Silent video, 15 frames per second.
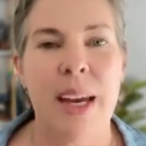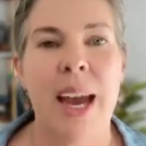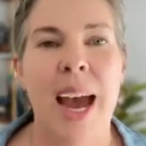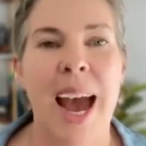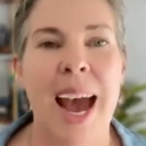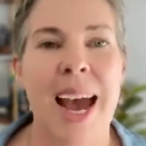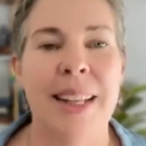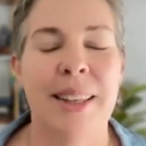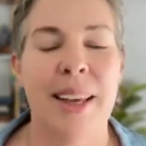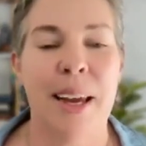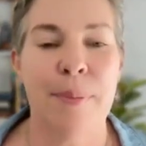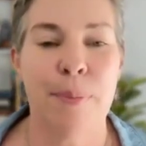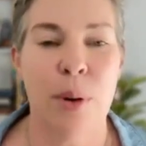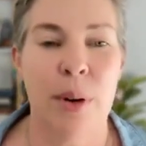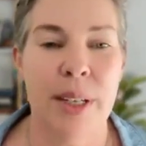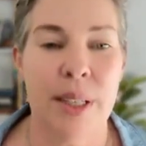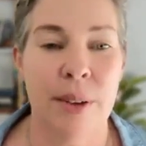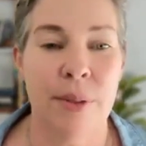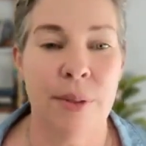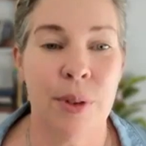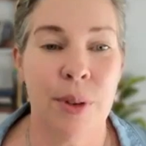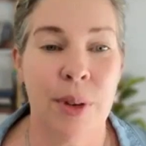At that point,
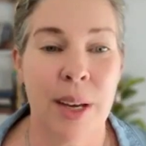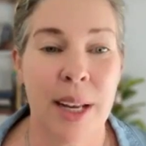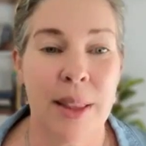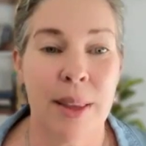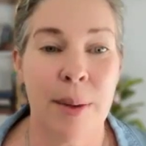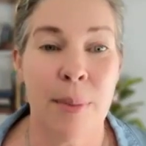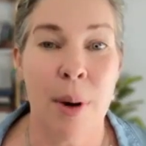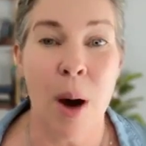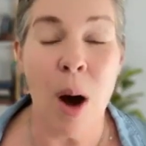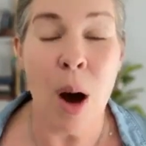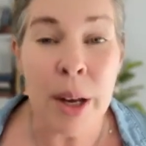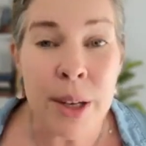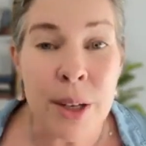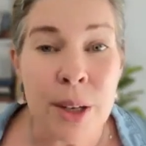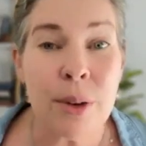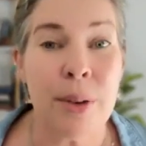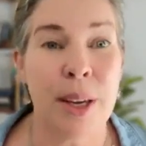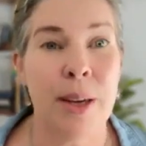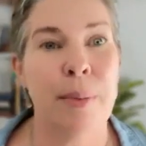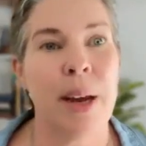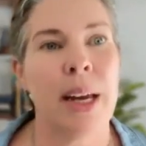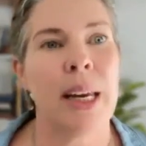if you get them on your
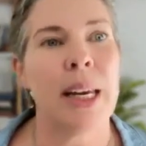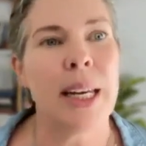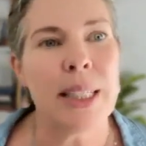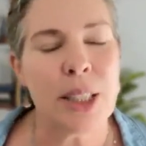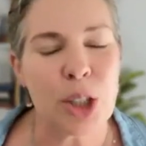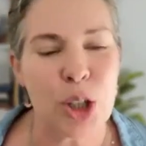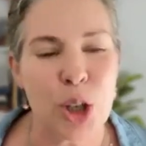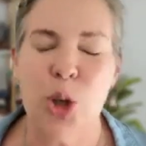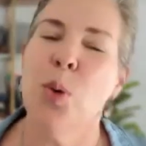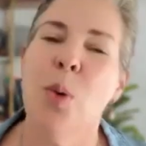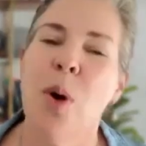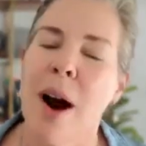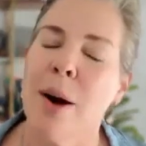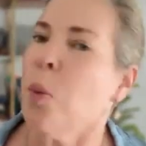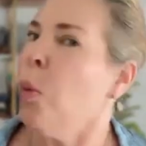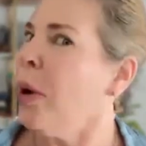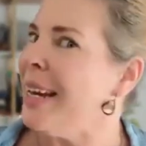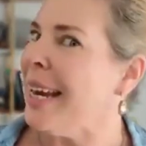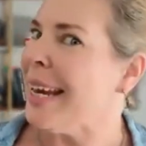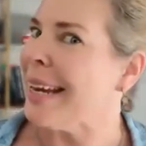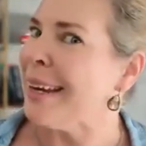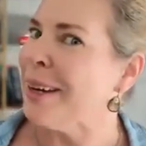email list, you are
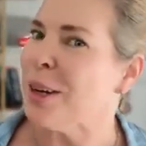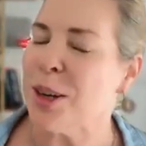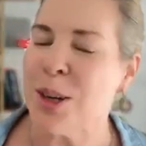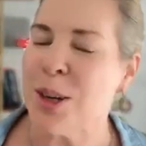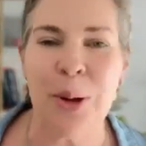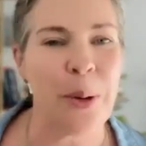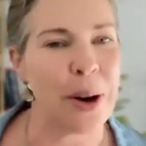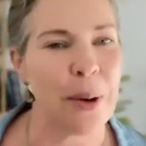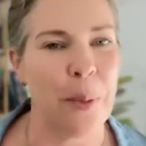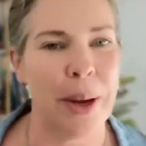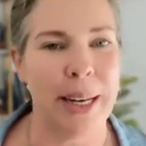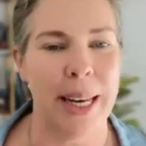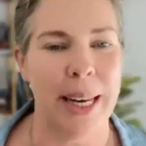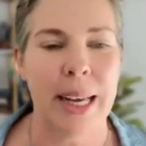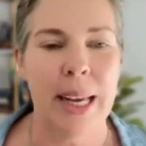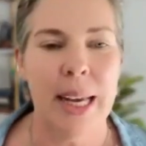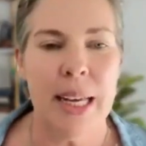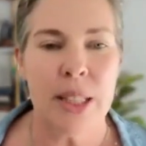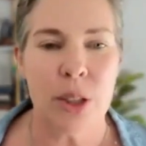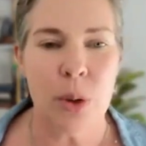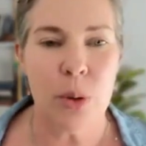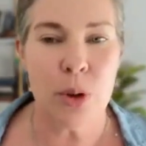winning. You are winning.
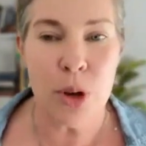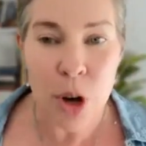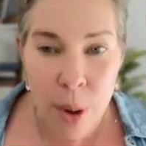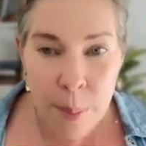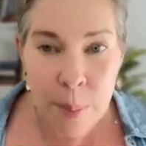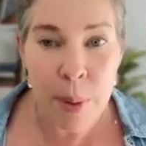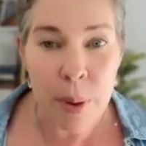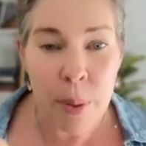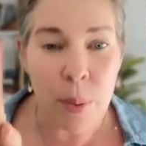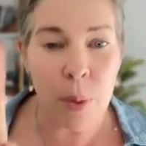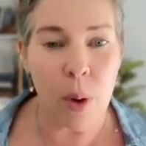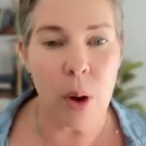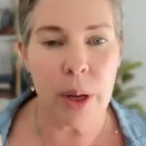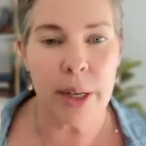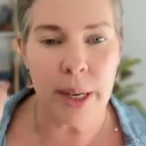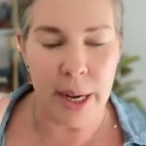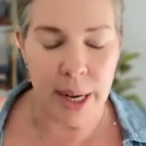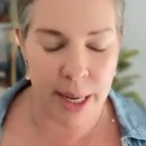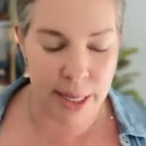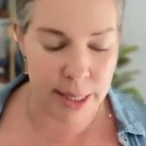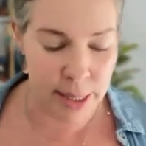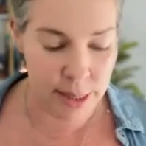So number 1
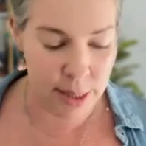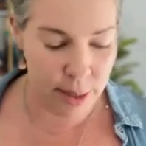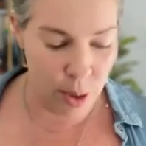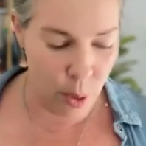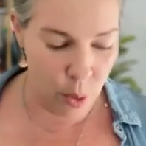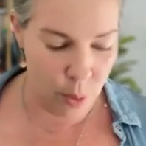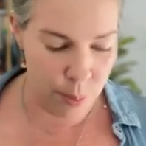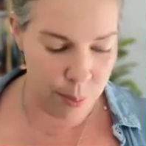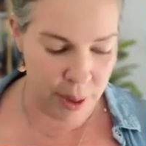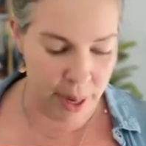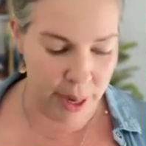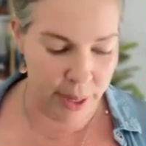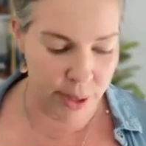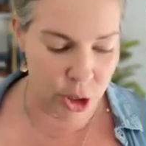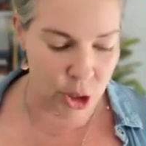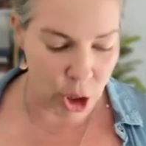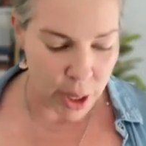is the home page.